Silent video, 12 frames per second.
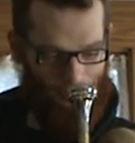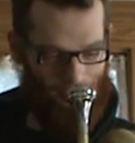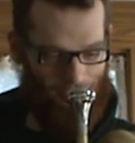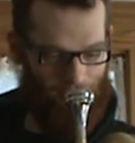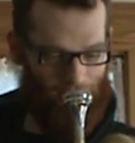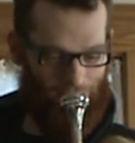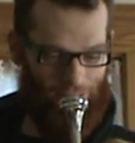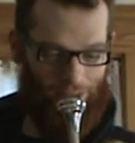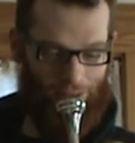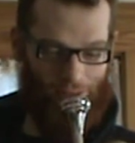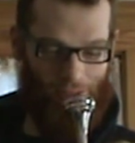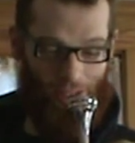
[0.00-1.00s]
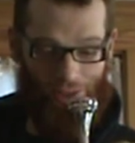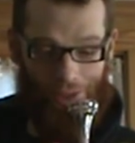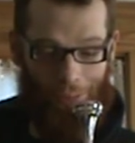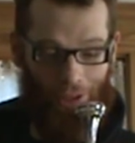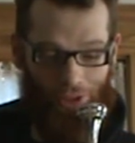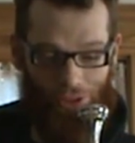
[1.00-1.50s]
Let's see. Takes an
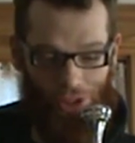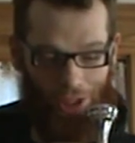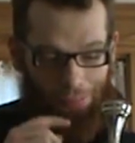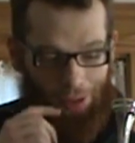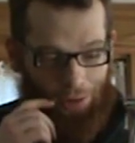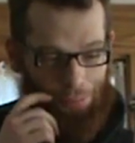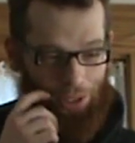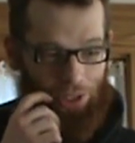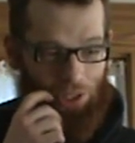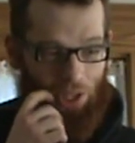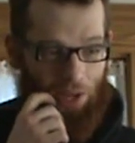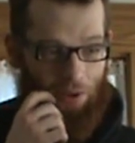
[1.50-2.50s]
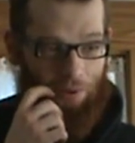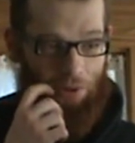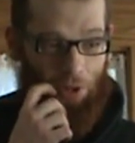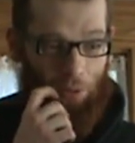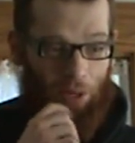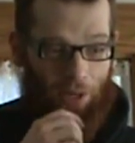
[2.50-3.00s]
American shank mouthpiece,
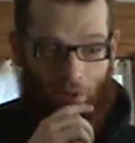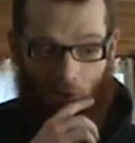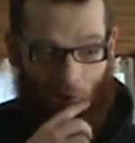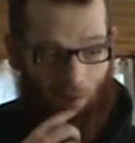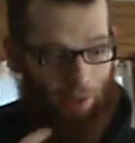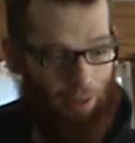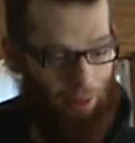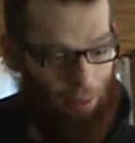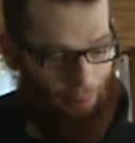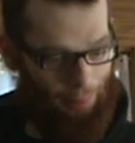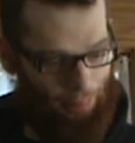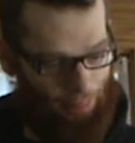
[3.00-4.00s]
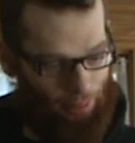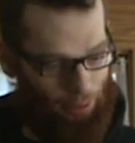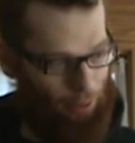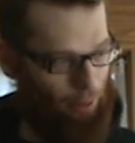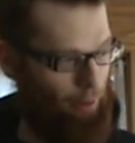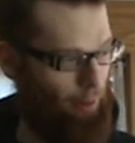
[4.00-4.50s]
tuba.
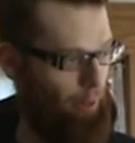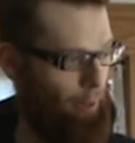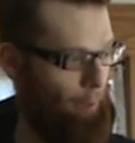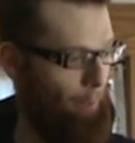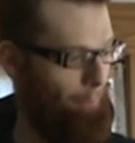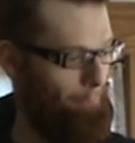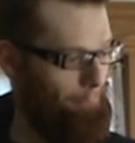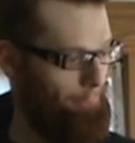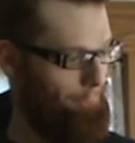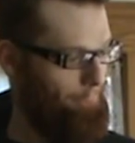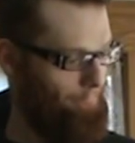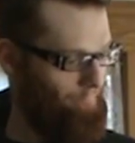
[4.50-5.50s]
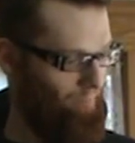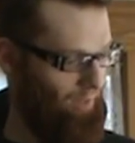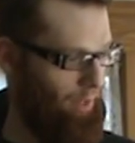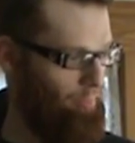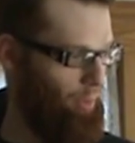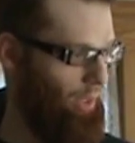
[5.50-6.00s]
I'm
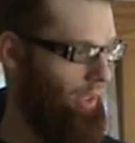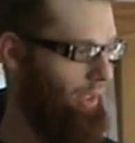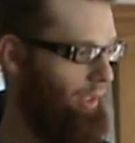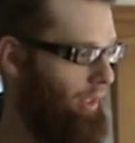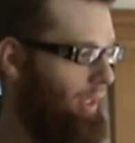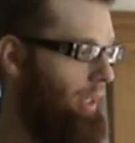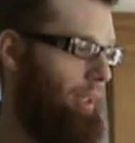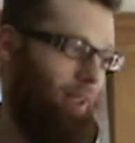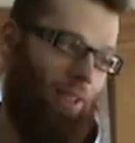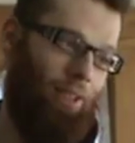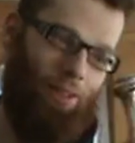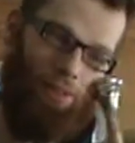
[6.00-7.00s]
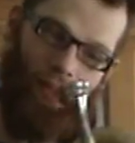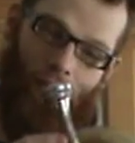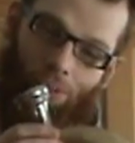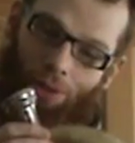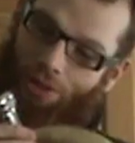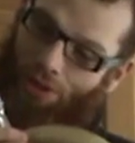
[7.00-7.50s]
playing on a,
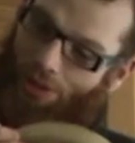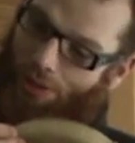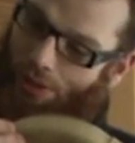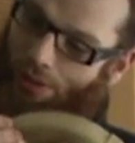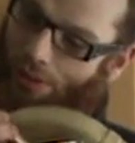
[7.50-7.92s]
what is this?